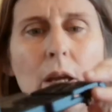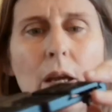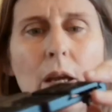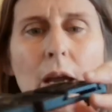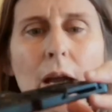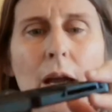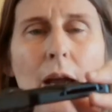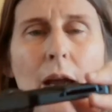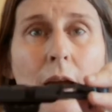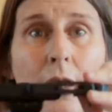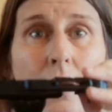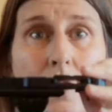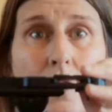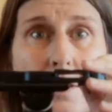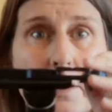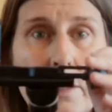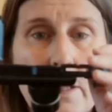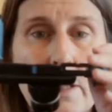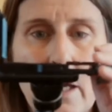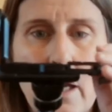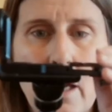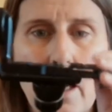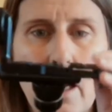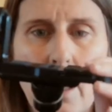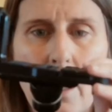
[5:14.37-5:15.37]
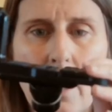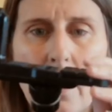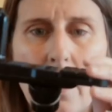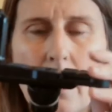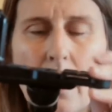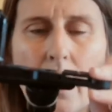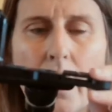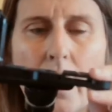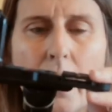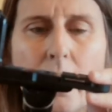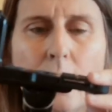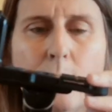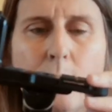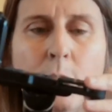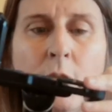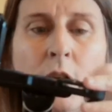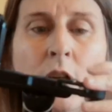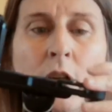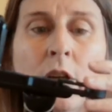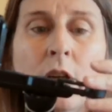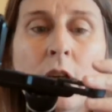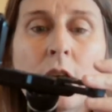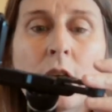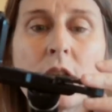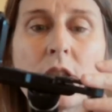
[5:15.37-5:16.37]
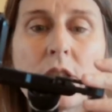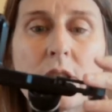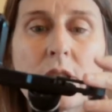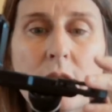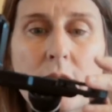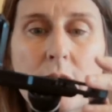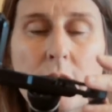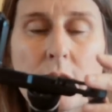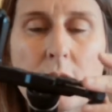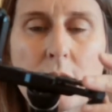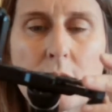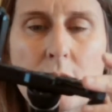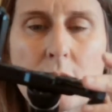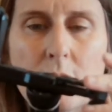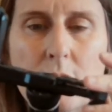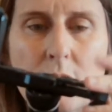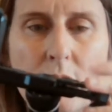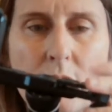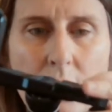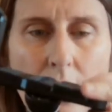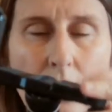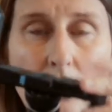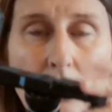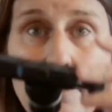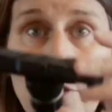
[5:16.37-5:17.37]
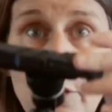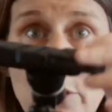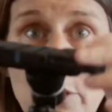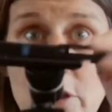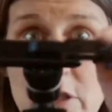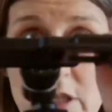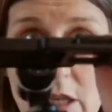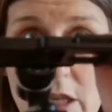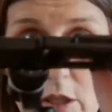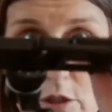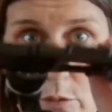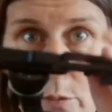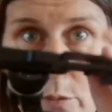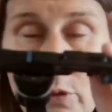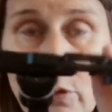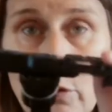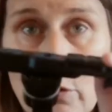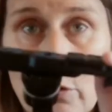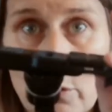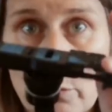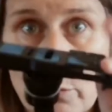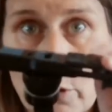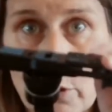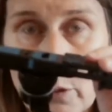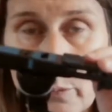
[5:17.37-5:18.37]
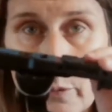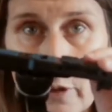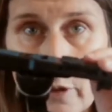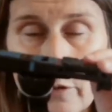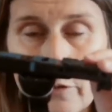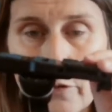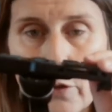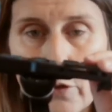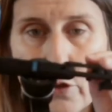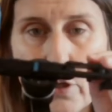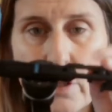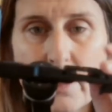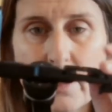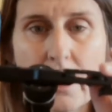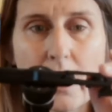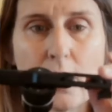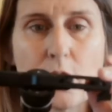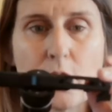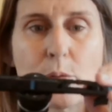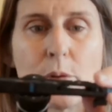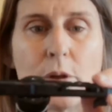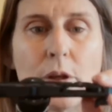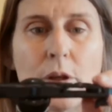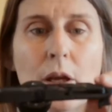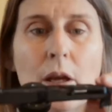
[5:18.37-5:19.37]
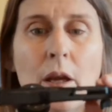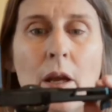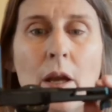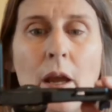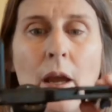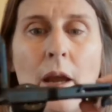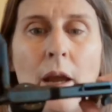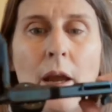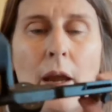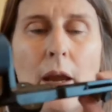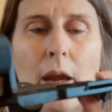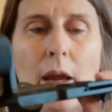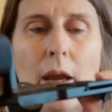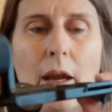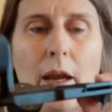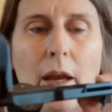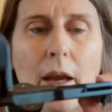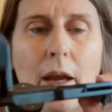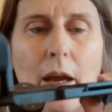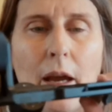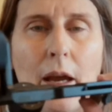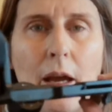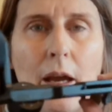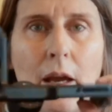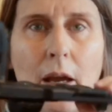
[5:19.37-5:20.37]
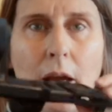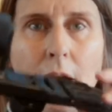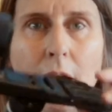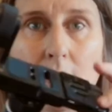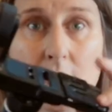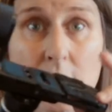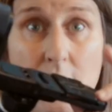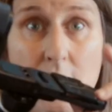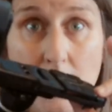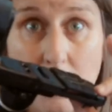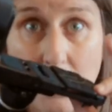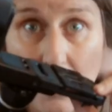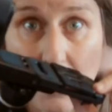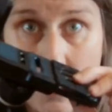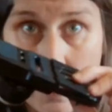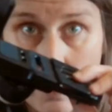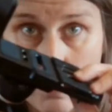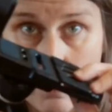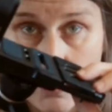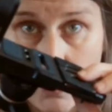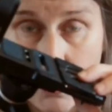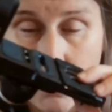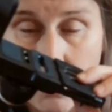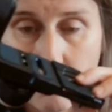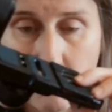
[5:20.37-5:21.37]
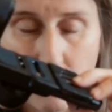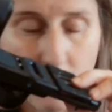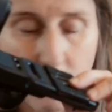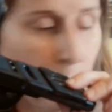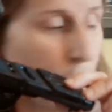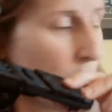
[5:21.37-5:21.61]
it has a cell phone attachment or a mobile phone attachment. It has a camera you can